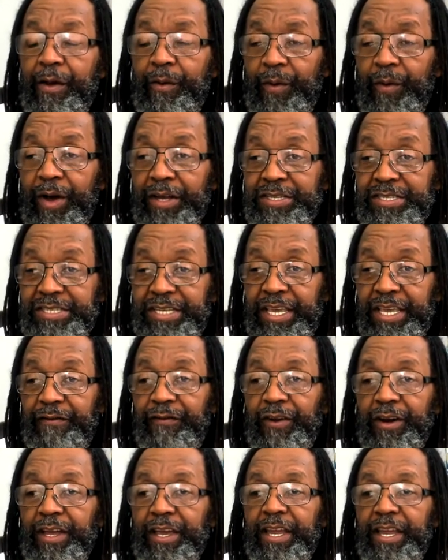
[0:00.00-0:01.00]
well see if
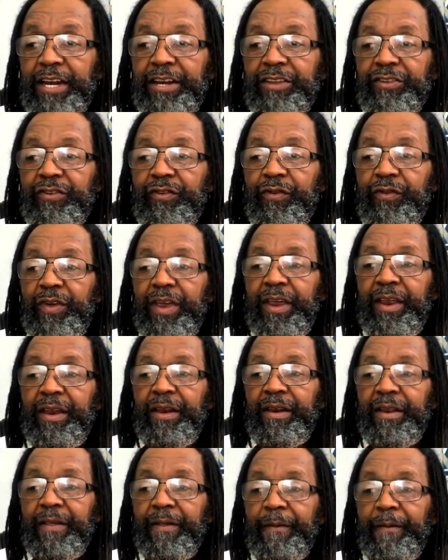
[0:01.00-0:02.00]
you're looking at the
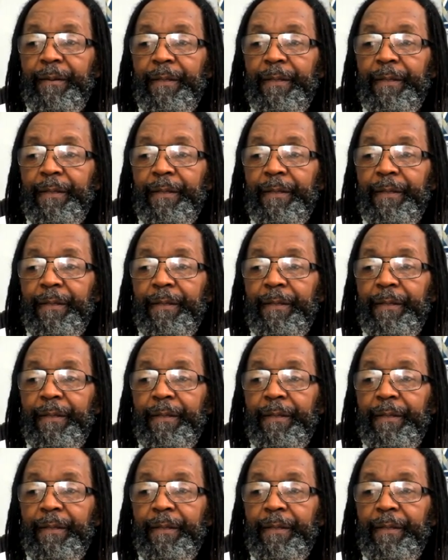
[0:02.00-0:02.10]
screen